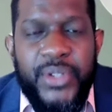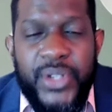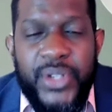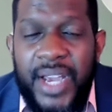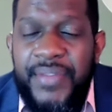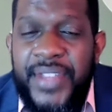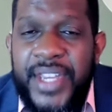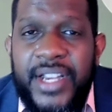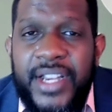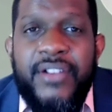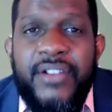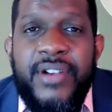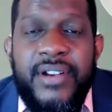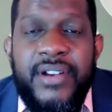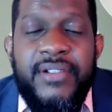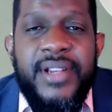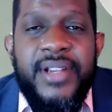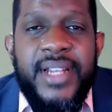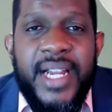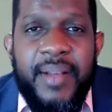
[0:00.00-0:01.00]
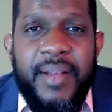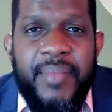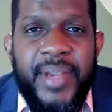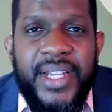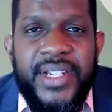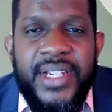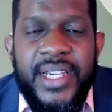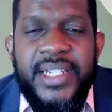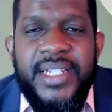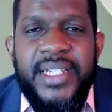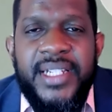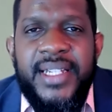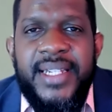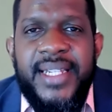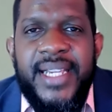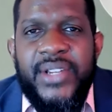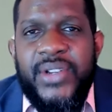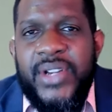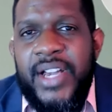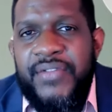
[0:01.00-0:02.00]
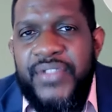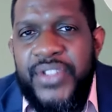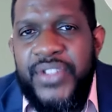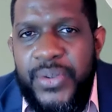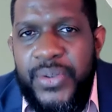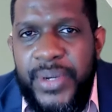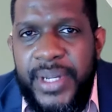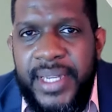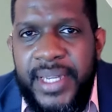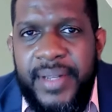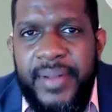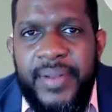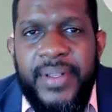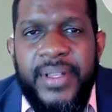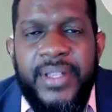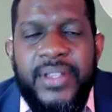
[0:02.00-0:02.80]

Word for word: So you have the CARIRI that I mentioned earlier, you have UWI,